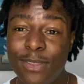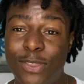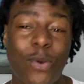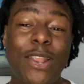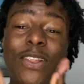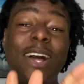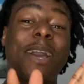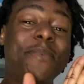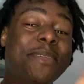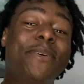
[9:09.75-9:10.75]
Do I look like
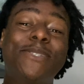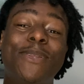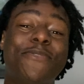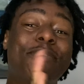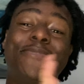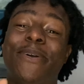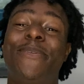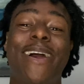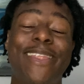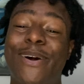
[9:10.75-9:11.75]
I'm in the middle of your phone
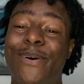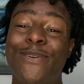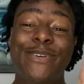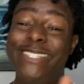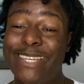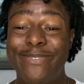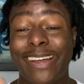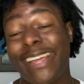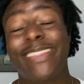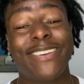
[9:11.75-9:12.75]
right now or your TV?
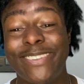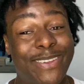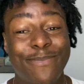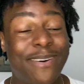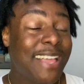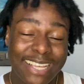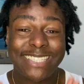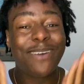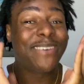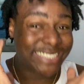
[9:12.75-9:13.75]
I don't know, but
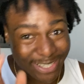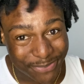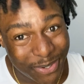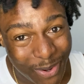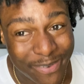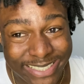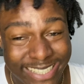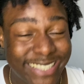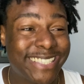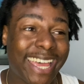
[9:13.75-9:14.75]
someone definitely
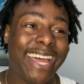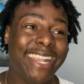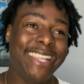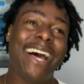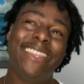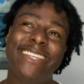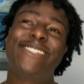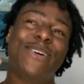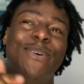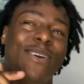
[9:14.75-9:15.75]
commented saying that this
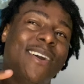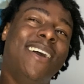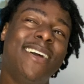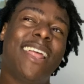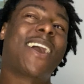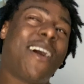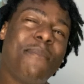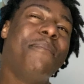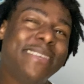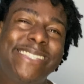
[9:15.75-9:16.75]
song, like I
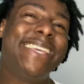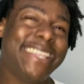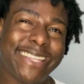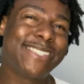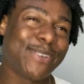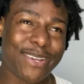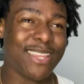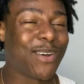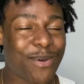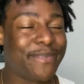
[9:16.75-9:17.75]
remember seeing this song in
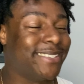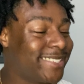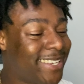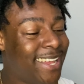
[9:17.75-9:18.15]
the comments.